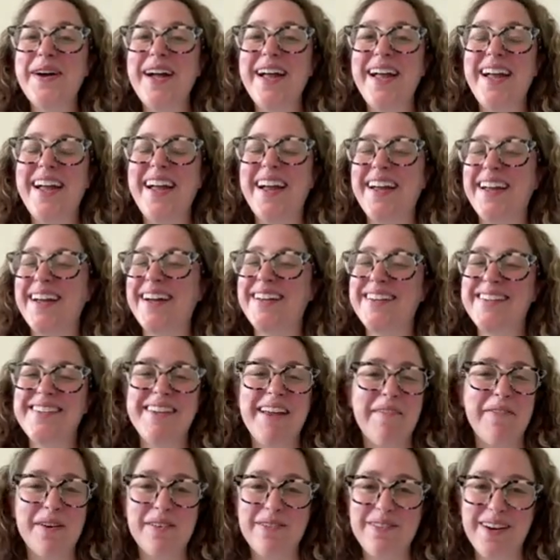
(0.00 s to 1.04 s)

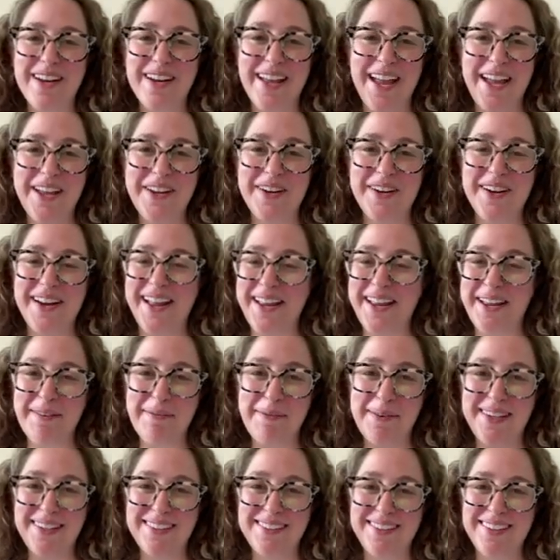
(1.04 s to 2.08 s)
Airway, never forget your
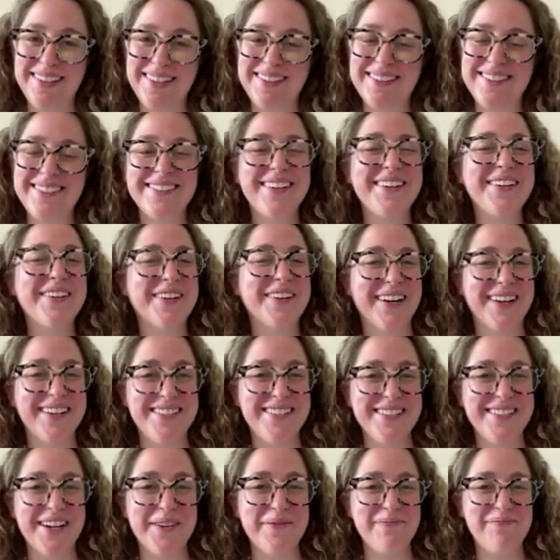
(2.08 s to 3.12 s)
ABCs.
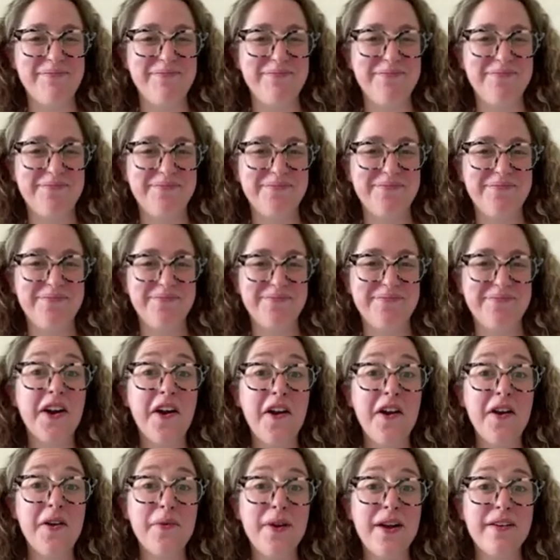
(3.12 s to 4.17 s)
Great job.
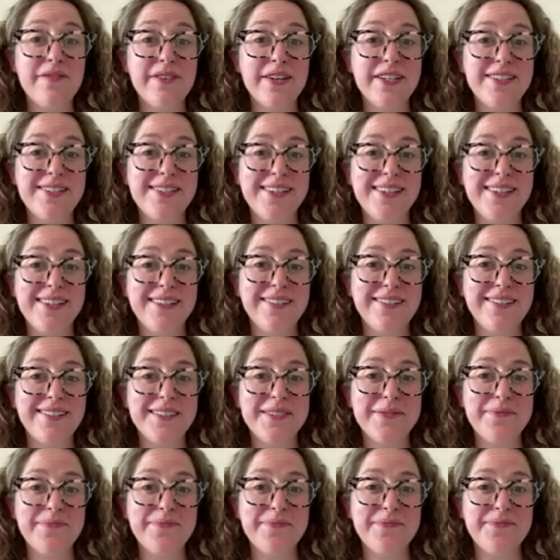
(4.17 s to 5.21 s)
There are
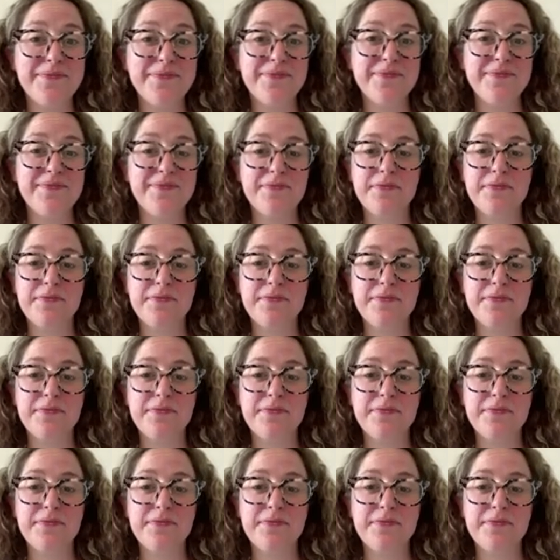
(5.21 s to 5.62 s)
references